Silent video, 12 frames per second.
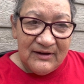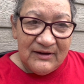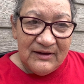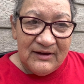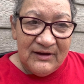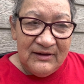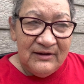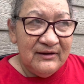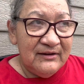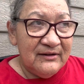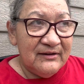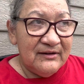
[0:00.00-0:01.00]
he
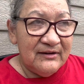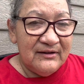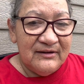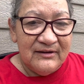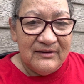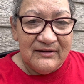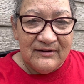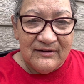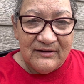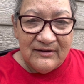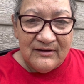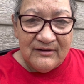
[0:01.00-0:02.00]

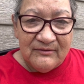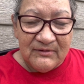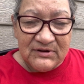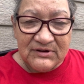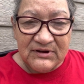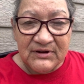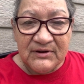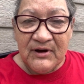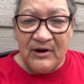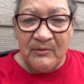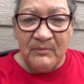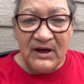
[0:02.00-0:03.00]
was a
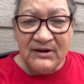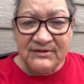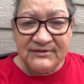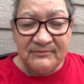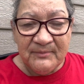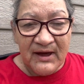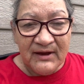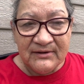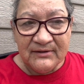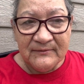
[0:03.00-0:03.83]
medicine man.